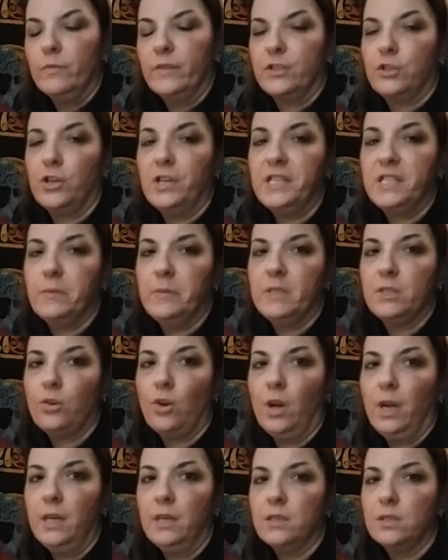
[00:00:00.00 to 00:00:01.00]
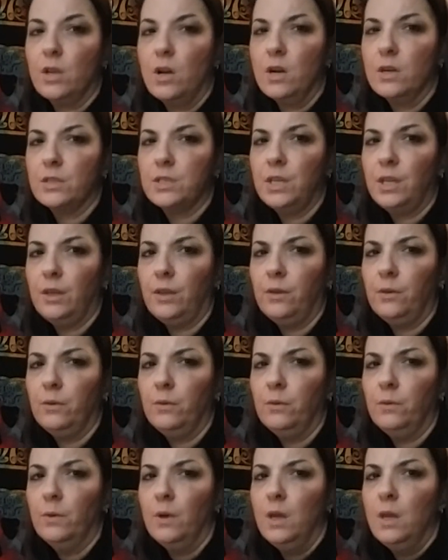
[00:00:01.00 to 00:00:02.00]
the trees have been trying to talk to
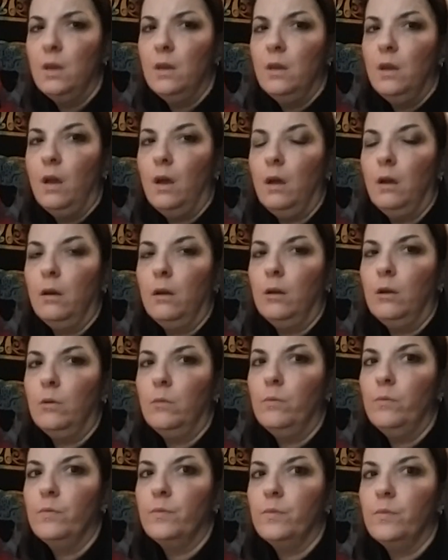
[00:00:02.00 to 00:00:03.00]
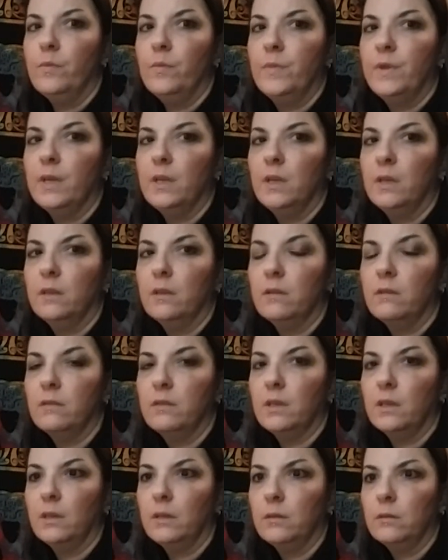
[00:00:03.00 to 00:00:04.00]
you.
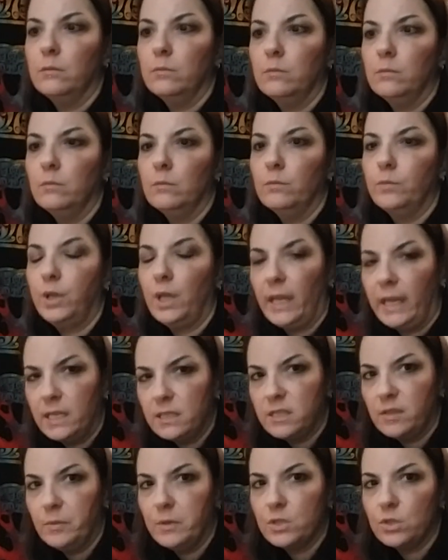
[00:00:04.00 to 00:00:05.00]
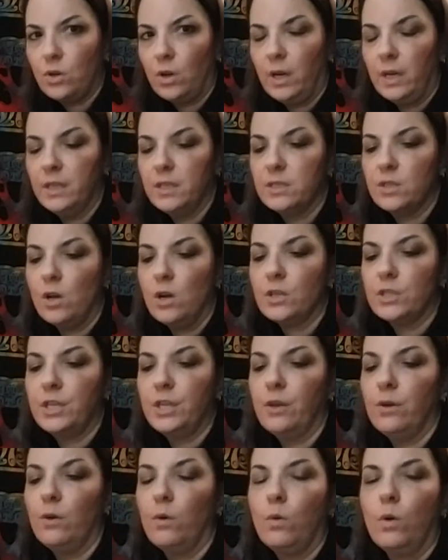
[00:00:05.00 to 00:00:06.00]
The plants have been trying to talk
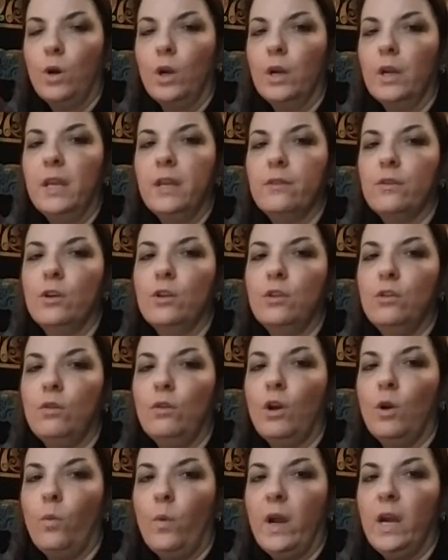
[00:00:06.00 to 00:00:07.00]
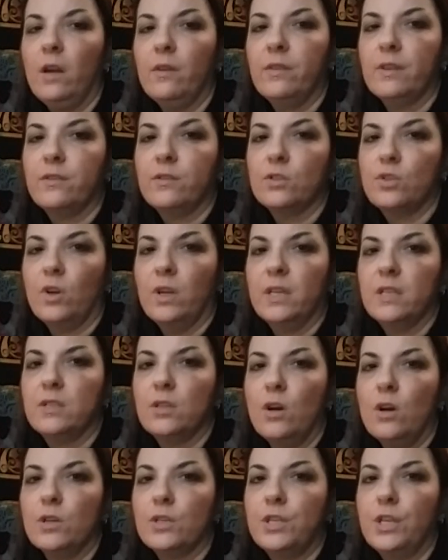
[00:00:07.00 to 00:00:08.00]
to you, or either you're aware that they're trying to
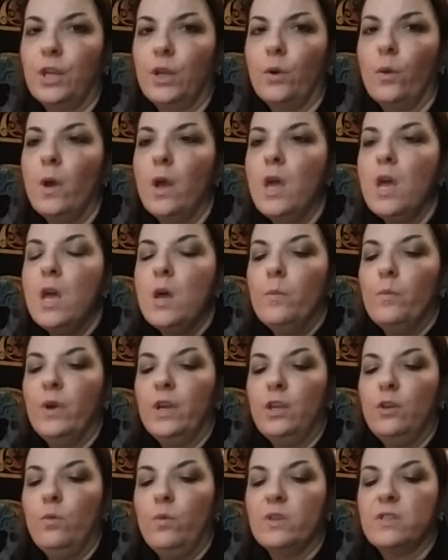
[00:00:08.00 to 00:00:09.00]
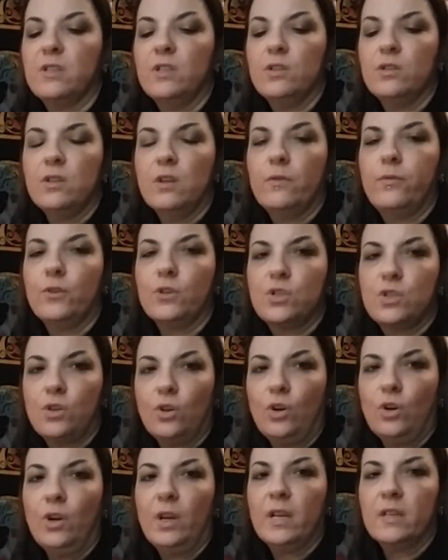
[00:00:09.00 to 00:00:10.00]
talk to you, but you wasn't for
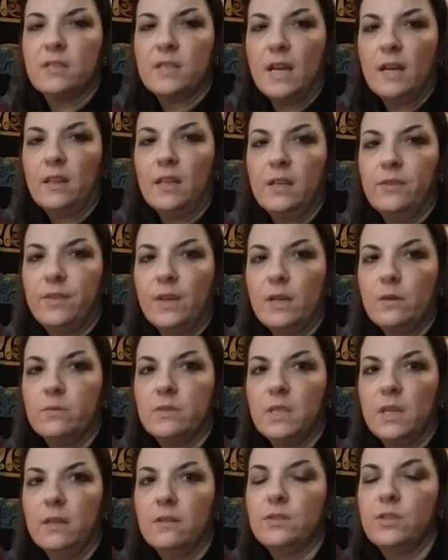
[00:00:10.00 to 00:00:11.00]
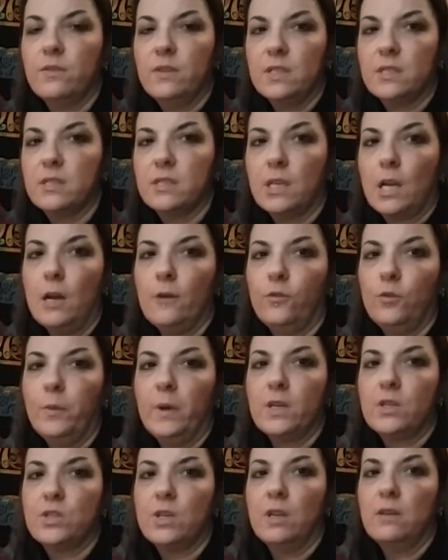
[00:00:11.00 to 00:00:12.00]
sure exactly if that was it. So this is a
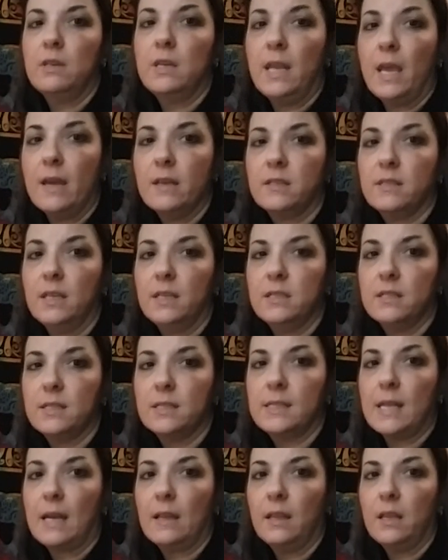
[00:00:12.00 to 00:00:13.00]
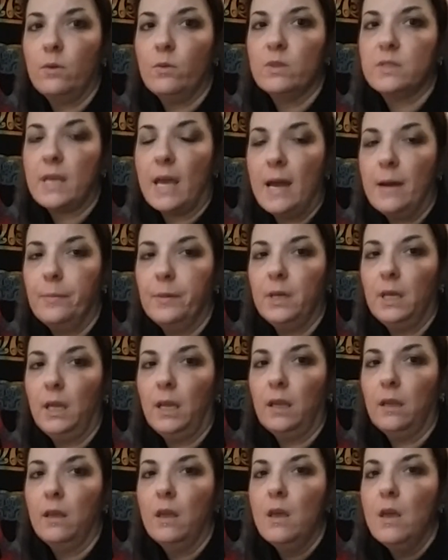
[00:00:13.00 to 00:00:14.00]
confirmation. Yes, that is exactly what's
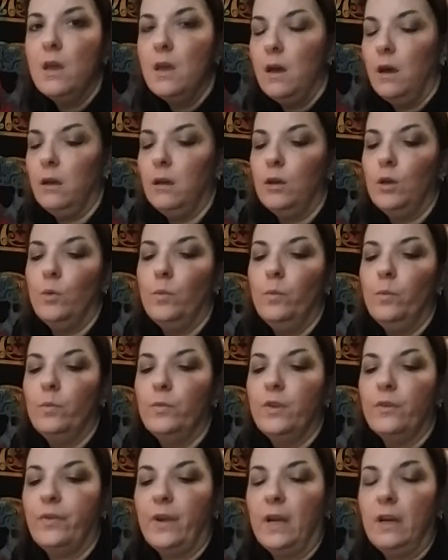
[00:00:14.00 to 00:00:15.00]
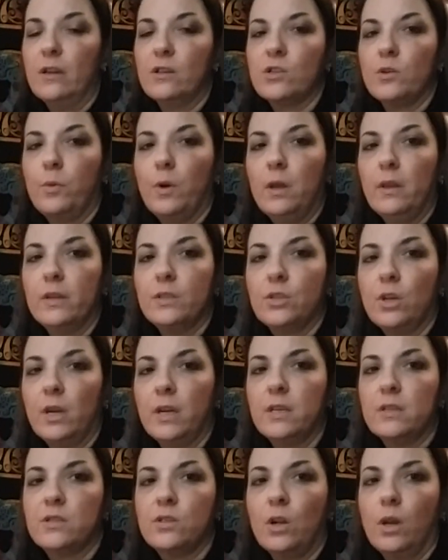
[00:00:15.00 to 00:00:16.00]
happening. The fairies will probably
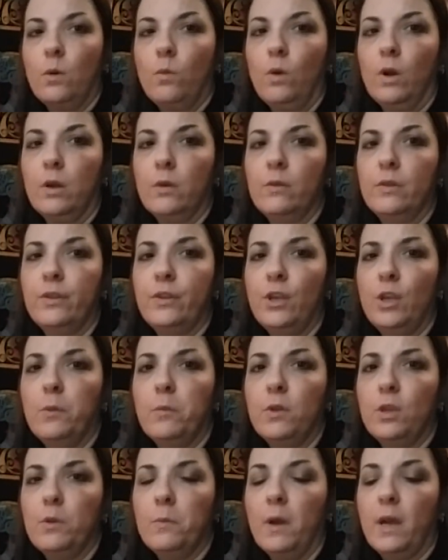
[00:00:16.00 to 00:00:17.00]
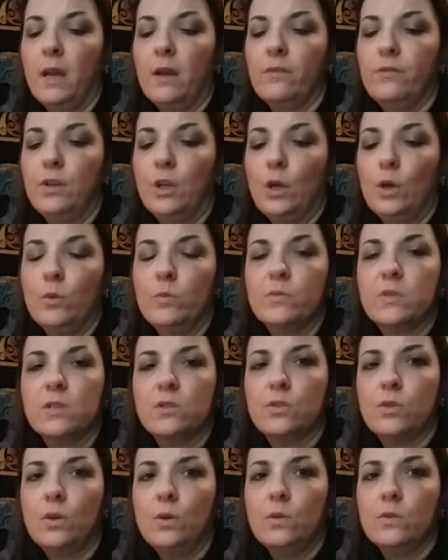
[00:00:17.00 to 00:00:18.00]
try to start working with you. You might have gnomes
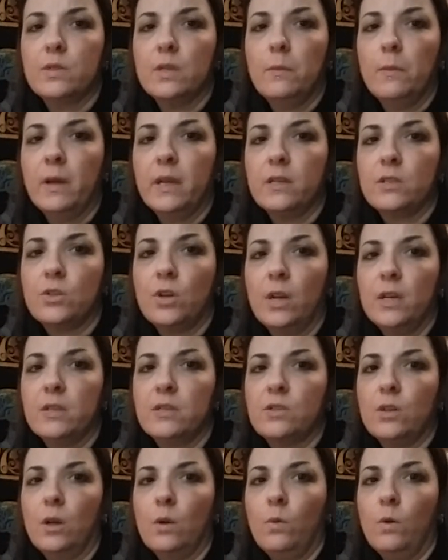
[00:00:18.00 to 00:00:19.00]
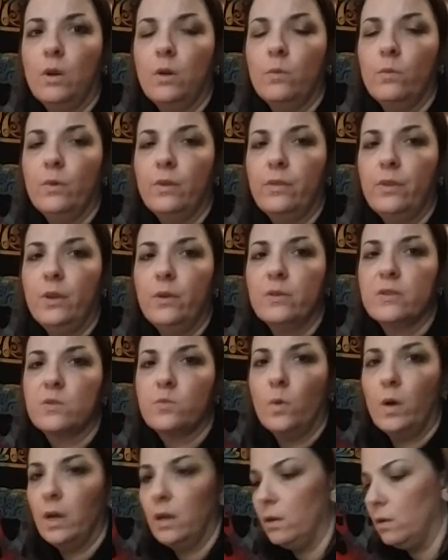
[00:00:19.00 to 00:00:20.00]
and trolls that might try to start working with you
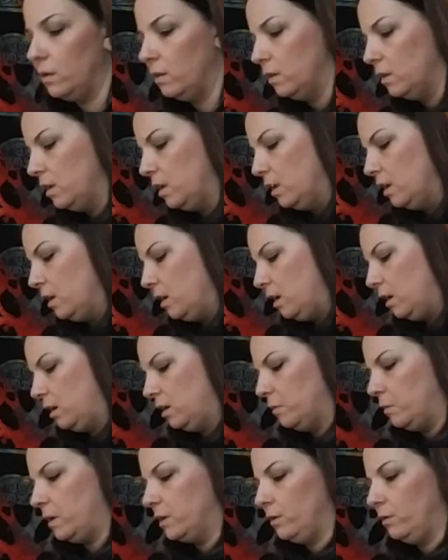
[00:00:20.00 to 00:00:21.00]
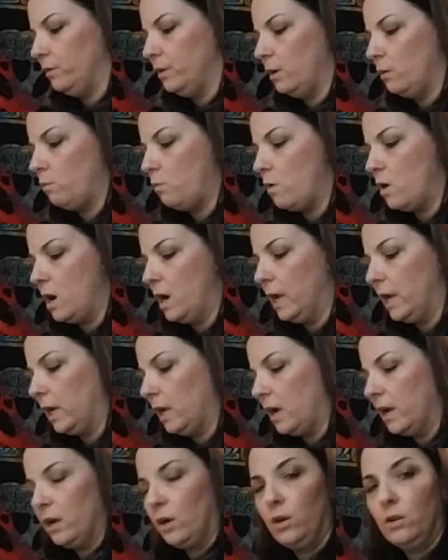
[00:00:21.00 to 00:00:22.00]
as well. I don't know
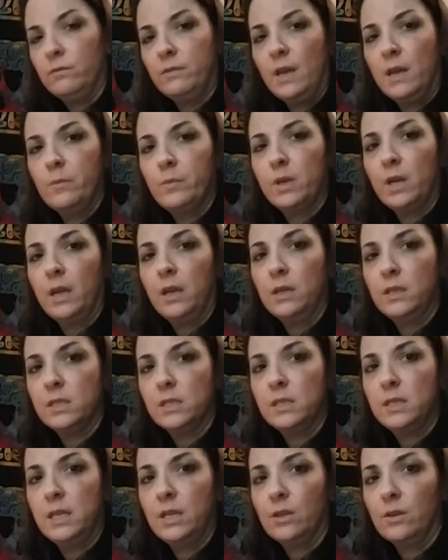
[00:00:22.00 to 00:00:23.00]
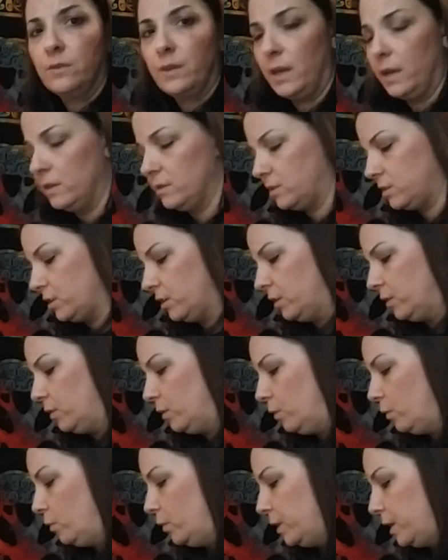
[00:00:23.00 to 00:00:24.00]
why I heard that, but I did hear that.
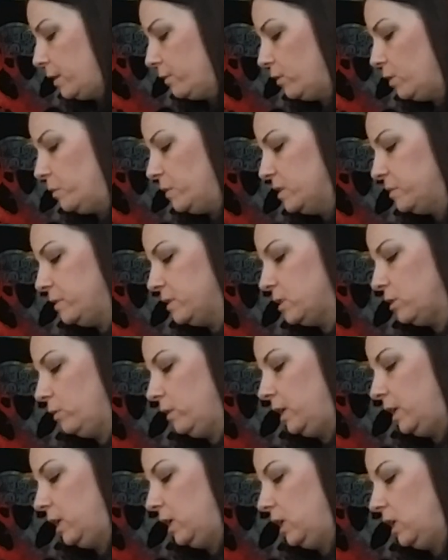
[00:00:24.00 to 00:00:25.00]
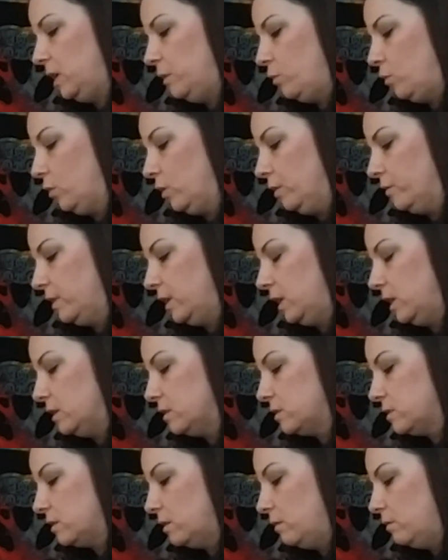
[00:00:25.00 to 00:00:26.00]
So whatever. Am I supposed to read any more of
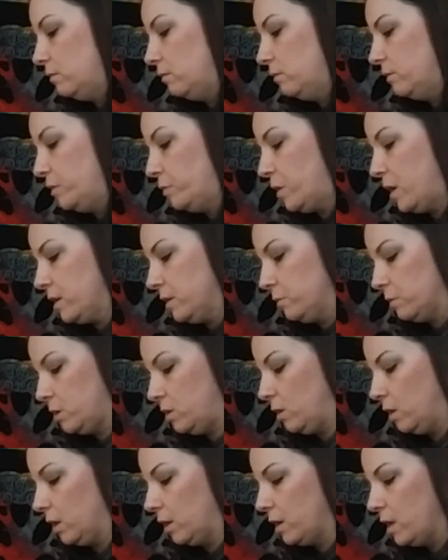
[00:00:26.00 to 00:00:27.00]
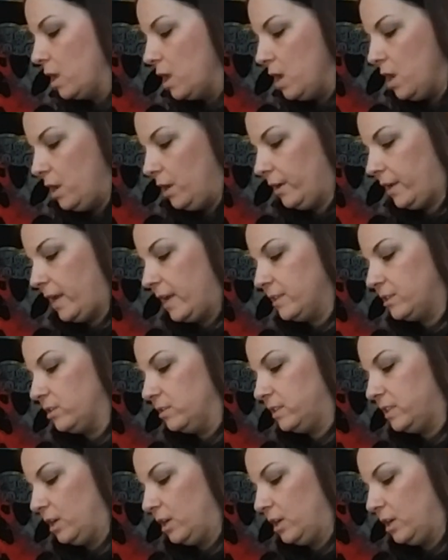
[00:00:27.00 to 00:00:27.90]
these? The bottom card. Okay, so